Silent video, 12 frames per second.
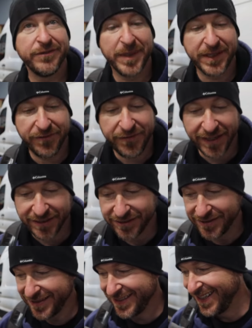have been
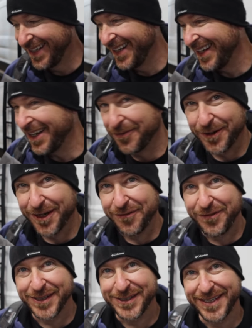fixed. And we're gonna
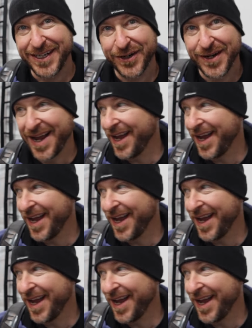fix it here in